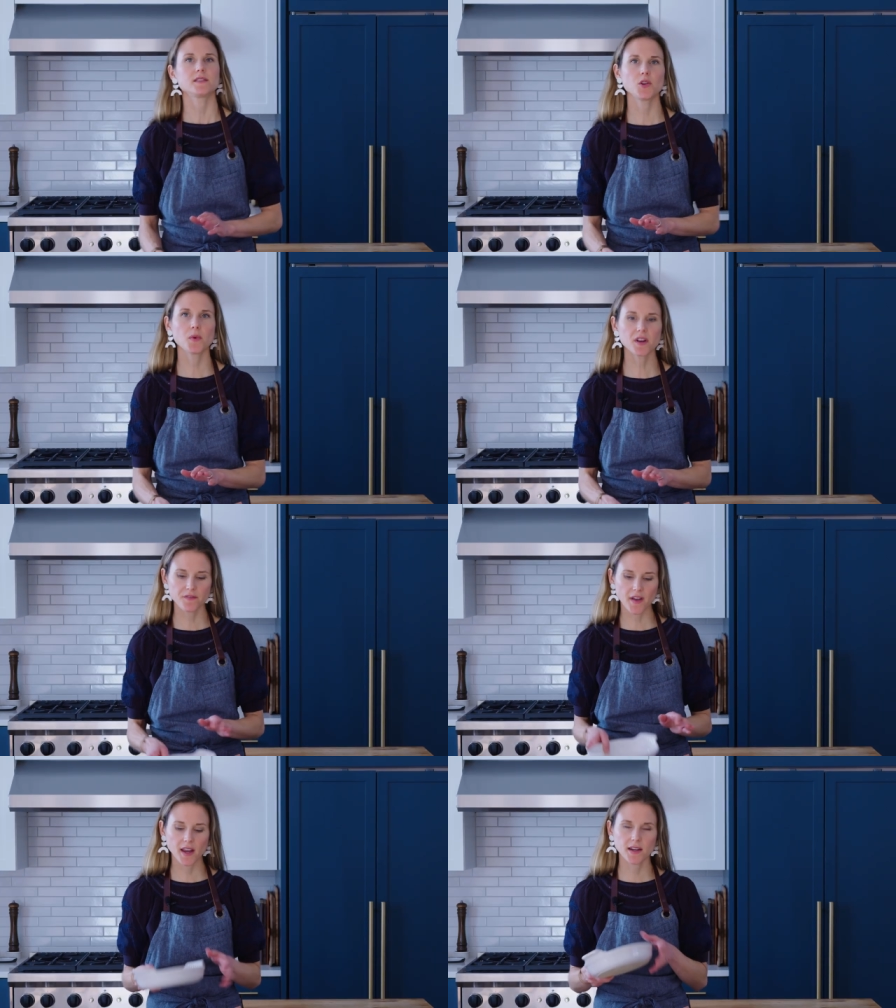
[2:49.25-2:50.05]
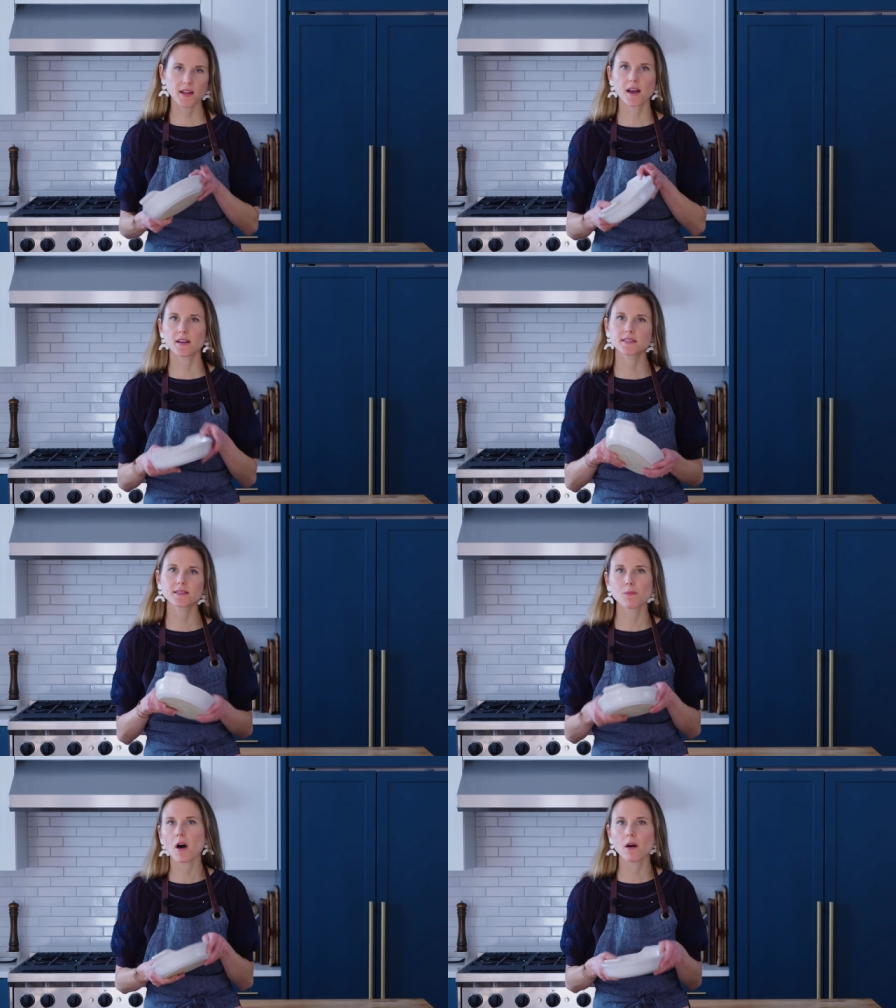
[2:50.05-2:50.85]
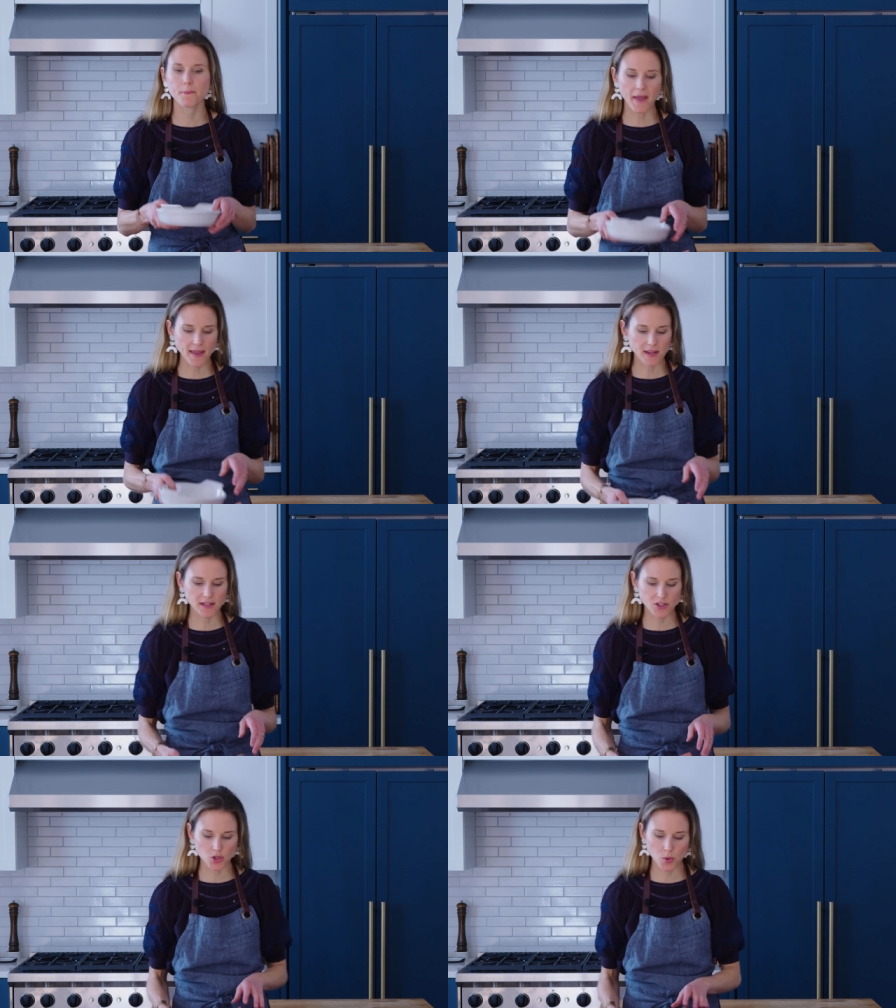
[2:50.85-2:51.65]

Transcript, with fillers: So you wanna find a small baking dish,